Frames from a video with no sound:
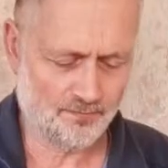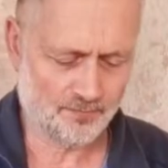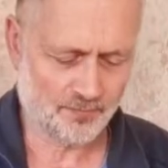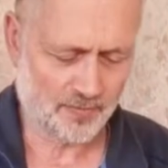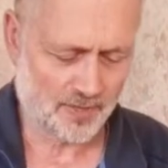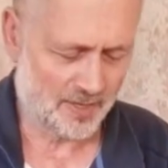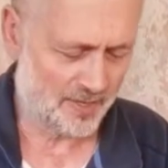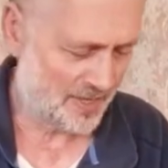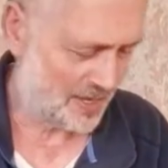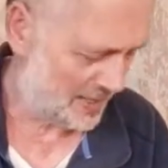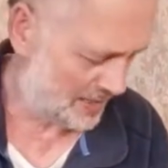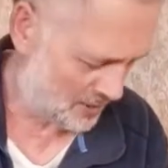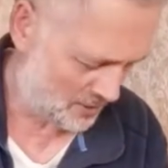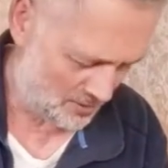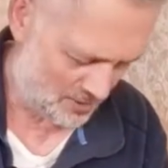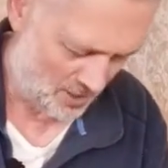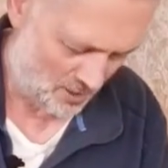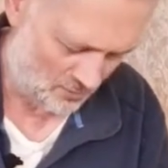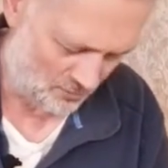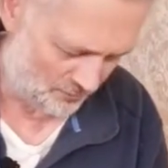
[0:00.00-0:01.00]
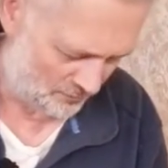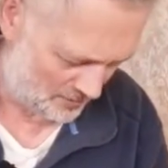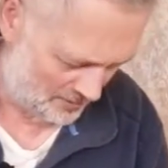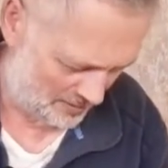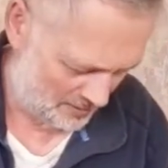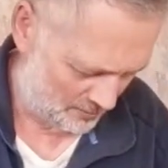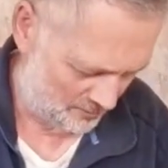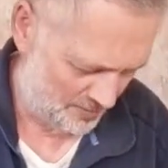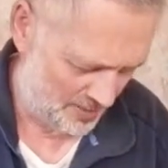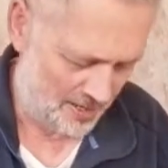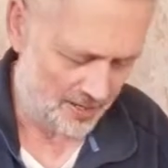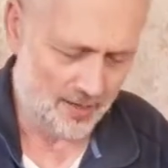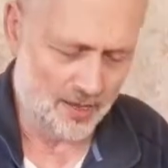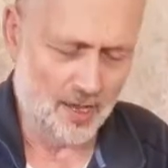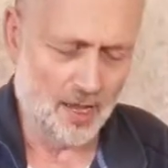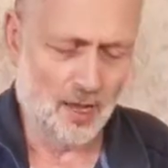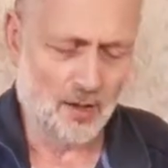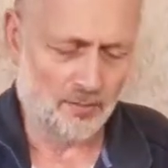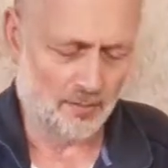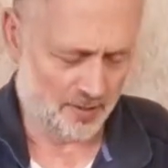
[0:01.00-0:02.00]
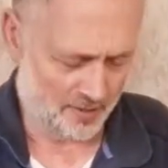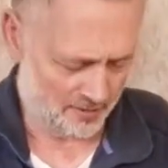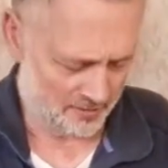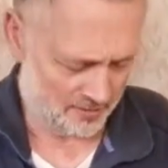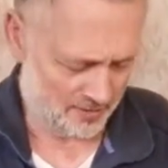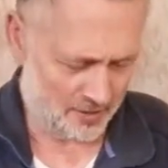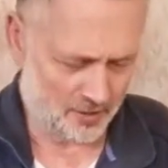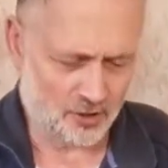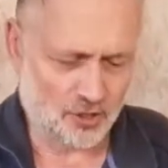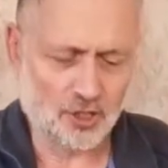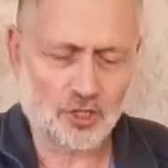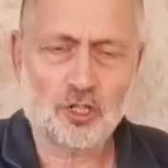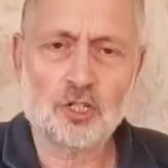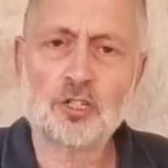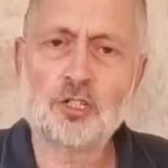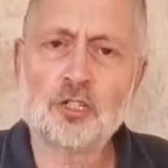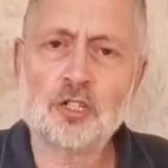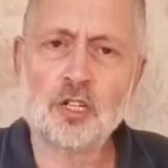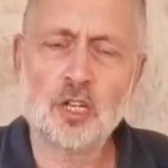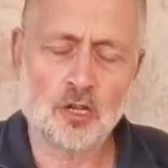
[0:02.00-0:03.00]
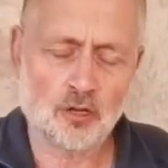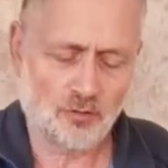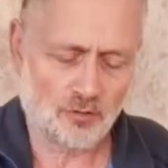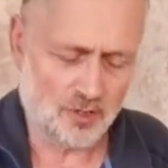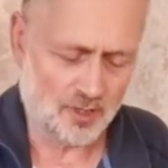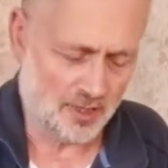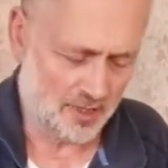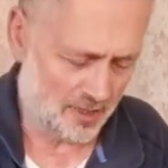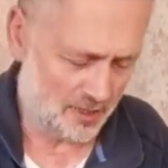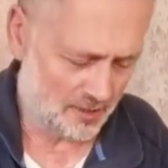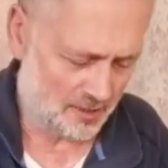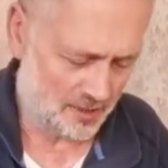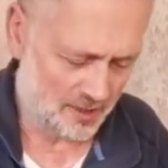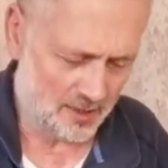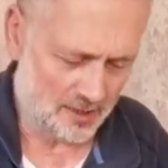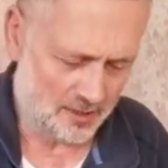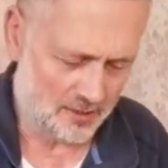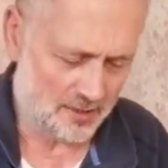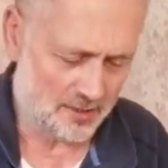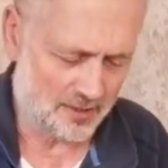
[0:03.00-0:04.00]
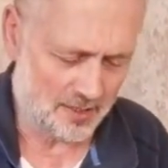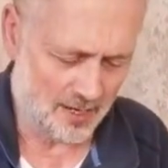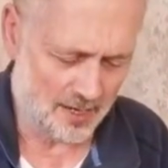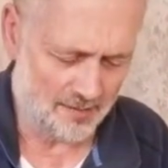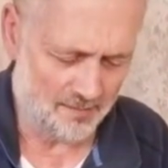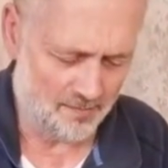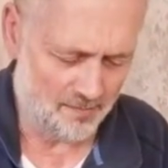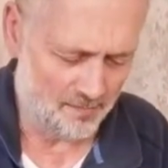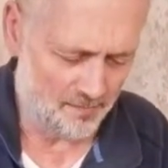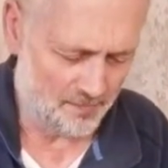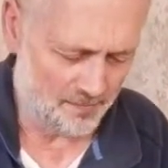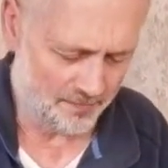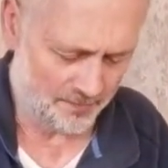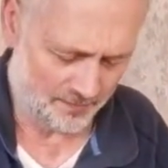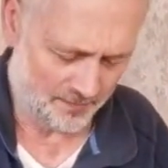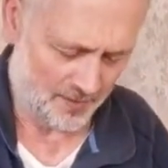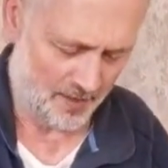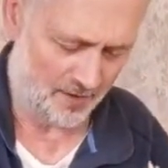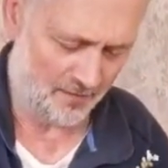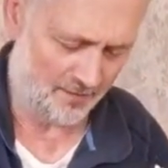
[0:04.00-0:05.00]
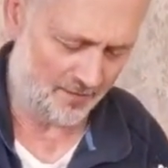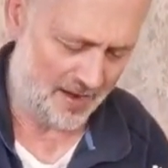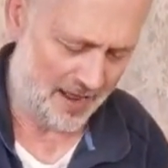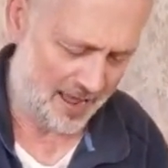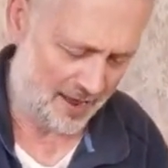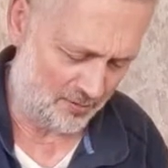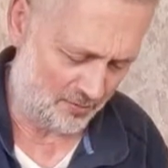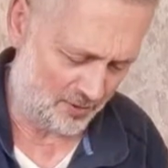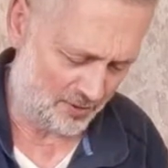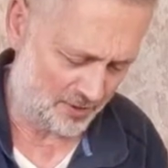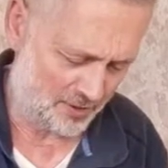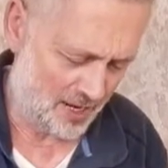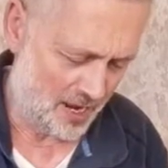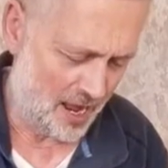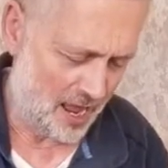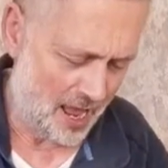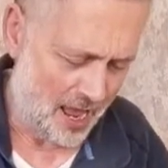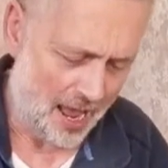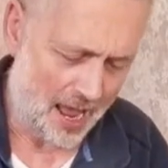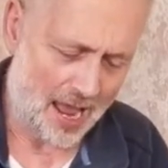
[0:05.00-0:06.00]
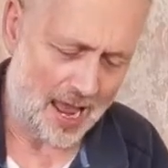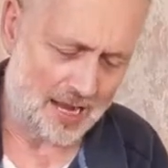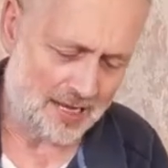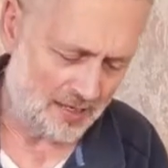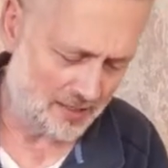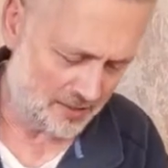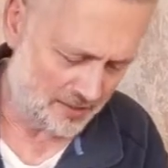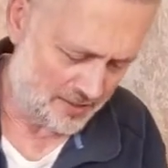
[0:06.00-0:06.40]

they're going over a little bit, but to use these flowers. And